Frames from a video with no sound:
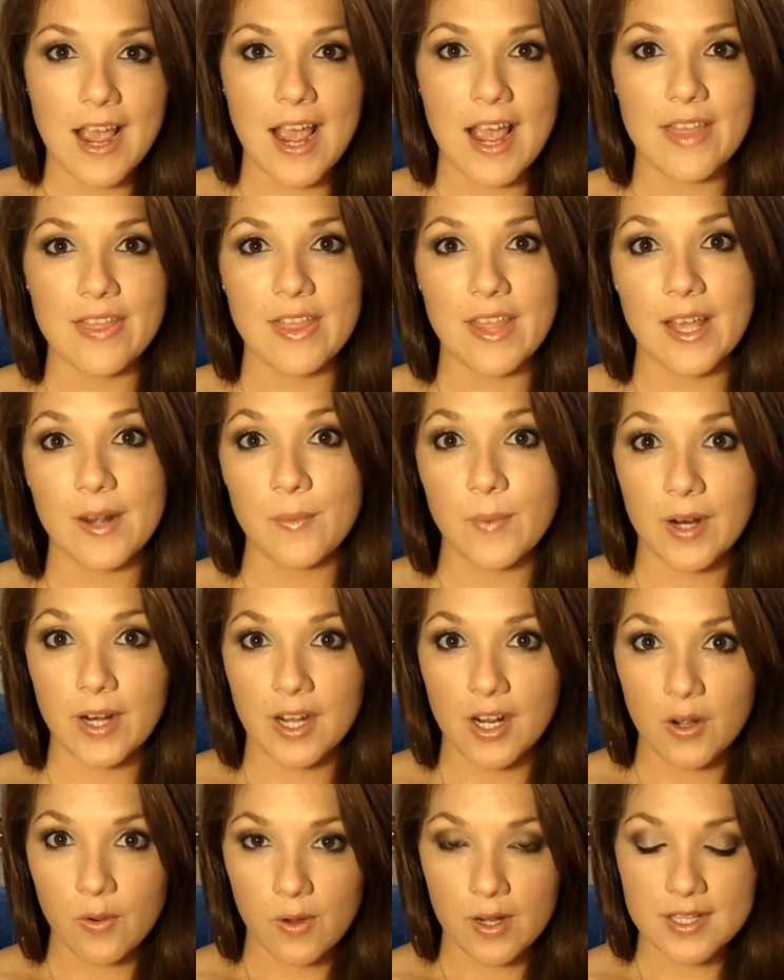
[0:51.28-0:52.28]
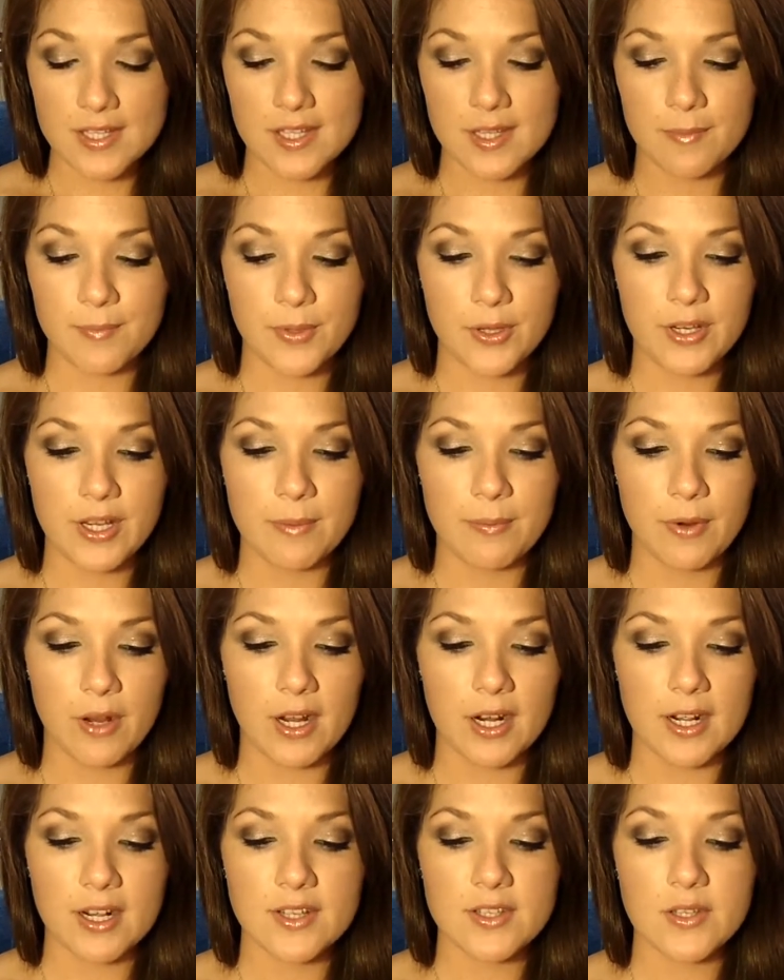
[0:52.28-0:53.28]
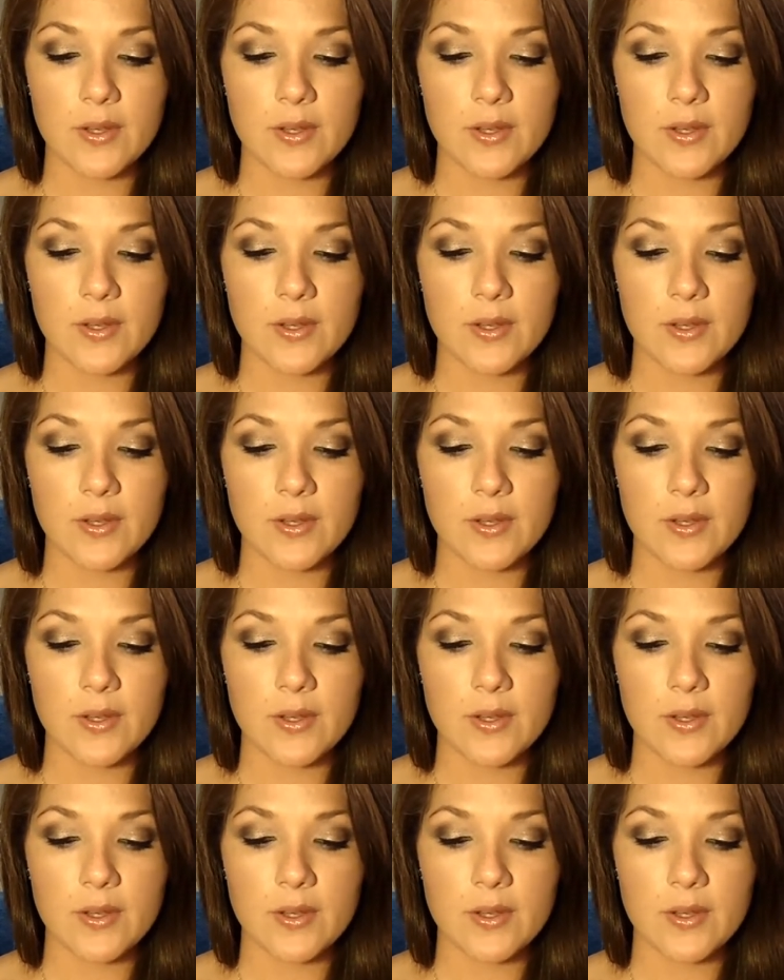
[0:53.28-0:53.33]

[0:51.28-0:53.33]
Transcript: And then we're going to go on to the beauty products.